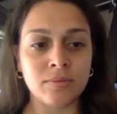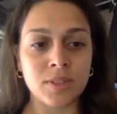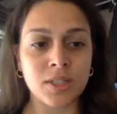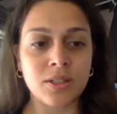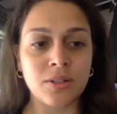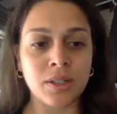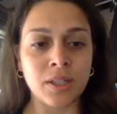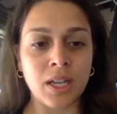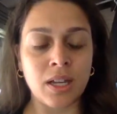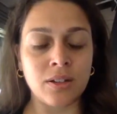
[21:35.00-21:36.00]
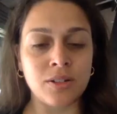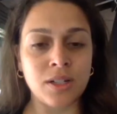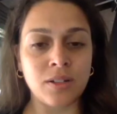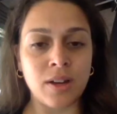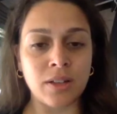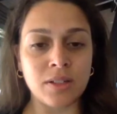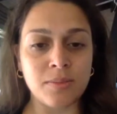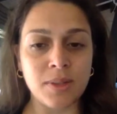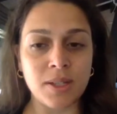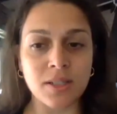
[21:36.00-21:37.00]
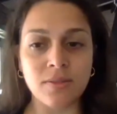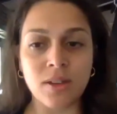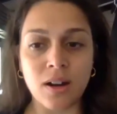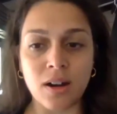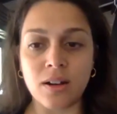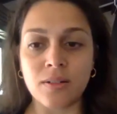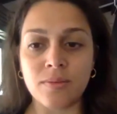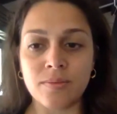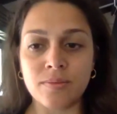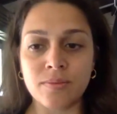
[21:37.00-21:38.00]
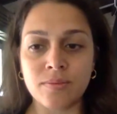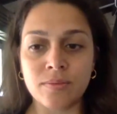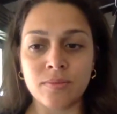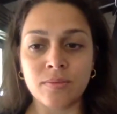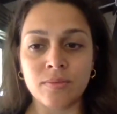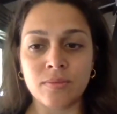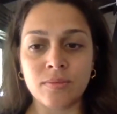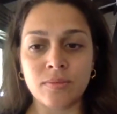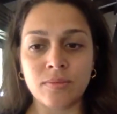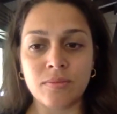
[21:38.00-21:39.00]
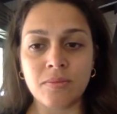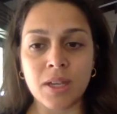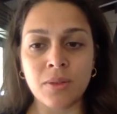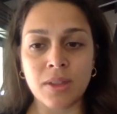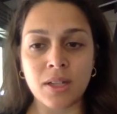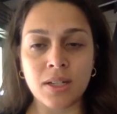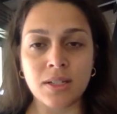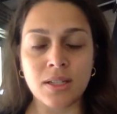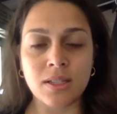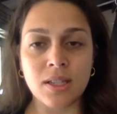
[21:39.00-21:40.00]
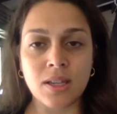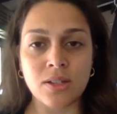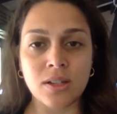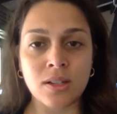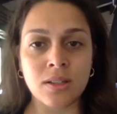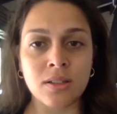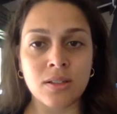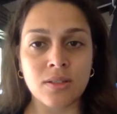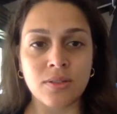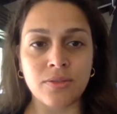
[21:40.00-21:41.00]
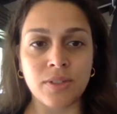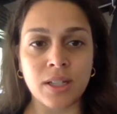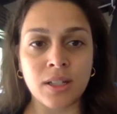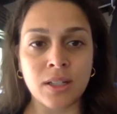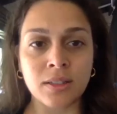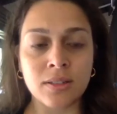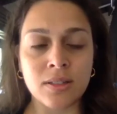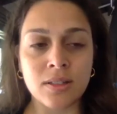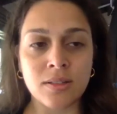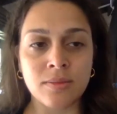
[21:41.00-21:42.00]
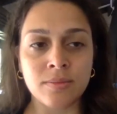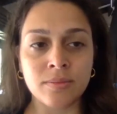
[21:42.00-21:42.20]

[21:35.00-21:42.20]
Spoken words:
just tuning the energy around the space of the heart, being with any sensations or feelings,